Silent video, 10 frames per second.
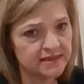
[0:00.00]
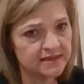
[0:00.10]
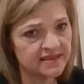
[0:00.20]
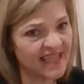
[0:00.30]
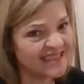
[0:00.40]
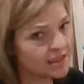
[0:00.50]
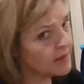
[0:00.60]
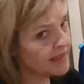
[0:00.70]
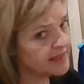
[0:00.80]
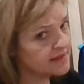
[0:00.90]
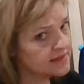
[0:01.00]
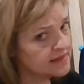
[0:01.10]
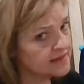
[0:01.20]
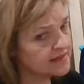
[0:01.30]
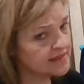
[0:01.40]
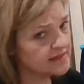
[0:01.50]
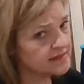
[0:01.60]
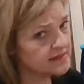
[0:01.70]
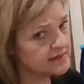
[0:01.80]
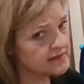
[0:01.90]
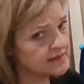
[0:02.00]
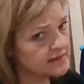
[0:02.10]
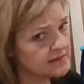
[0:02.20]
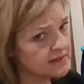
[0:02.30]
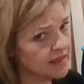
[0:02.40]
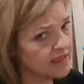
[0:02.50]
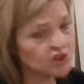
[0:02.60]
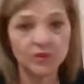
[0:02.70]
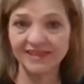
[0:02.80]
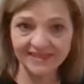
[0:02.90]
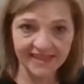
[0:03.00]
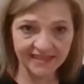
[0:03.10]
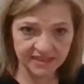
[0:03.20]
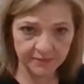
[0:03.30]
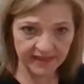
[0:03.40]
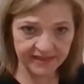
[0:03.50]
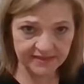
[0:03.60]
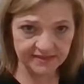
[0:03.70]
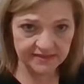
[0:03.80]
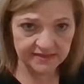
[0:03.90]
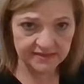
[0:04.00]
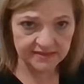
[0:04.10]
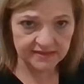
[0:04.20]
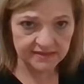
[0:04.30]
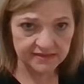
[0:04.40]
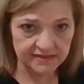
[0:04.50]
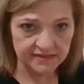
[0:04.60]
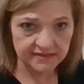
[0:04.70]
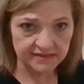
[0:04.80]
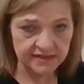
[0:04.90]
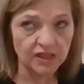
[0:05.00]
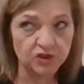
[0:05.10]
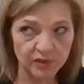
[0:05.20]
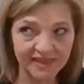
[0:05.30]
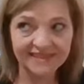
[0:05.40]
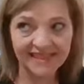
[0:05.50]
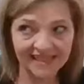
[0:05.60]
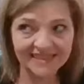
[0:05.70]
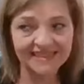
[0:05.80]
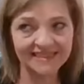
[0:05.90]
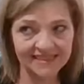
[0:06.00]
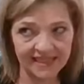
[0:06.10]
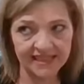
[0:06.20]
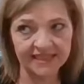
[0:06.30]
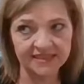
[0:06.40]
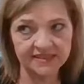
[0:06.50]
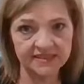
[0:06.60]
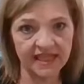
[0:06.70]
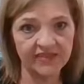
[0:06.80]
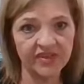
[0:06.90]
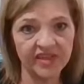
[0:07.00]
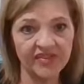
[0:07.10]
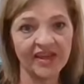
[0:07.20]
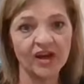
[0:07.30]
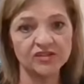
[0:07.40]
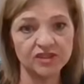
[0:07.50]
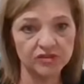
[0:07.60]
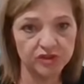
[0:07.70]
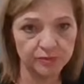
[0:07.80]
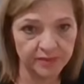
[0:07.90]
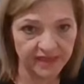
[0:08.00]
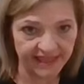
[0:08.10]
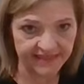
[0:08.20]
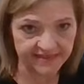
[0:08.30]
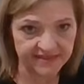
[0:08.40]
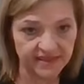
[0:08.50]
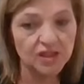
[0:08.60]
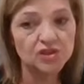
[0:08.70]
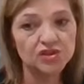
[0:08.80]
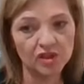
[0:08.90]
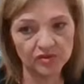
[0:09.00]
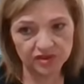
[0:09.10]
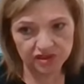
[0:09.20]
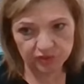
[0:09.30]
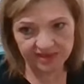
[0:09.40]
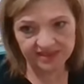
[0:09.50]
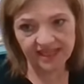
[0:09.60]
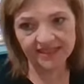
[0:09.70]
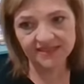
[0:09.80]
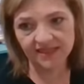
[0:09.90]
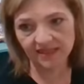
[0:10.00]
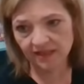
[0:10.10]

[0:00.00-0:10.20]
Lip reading: sassy blank. Is it sweet and sassy blank? No, sweet and sassy designs, and then they also do blanks. So sweet and sassy.